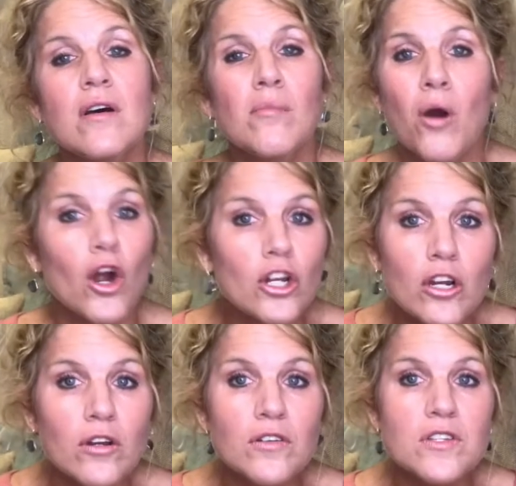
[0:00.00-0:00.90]

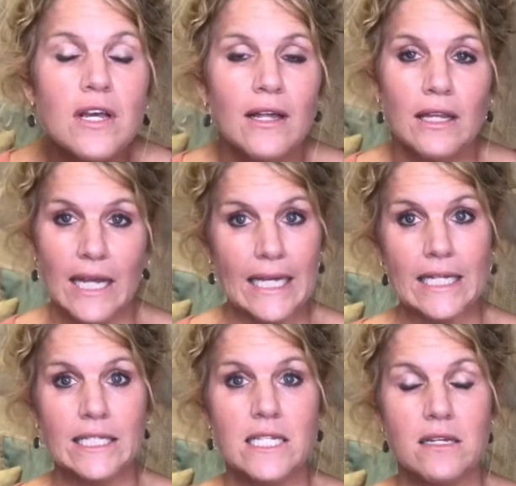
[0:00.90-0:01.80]
partners,
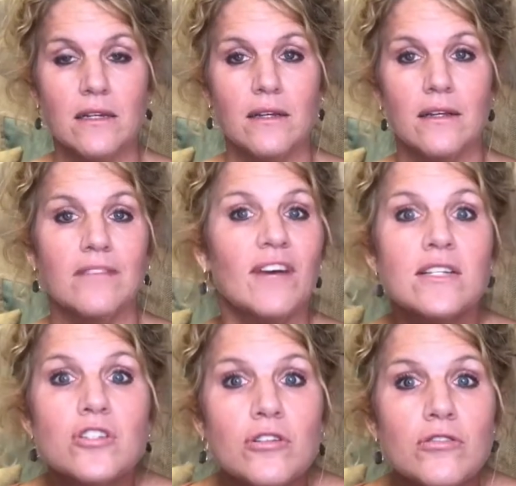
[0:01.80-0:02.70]
land,
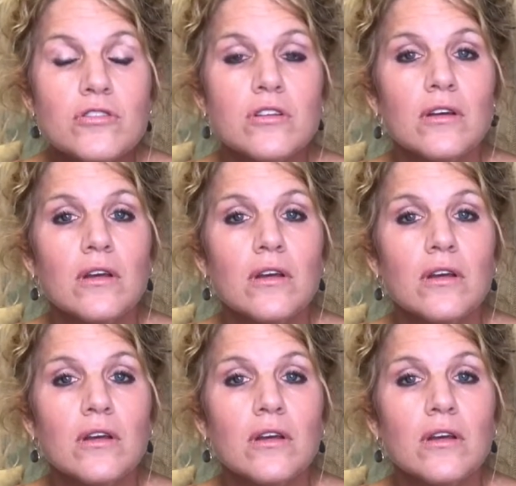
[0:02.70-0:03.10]
investors,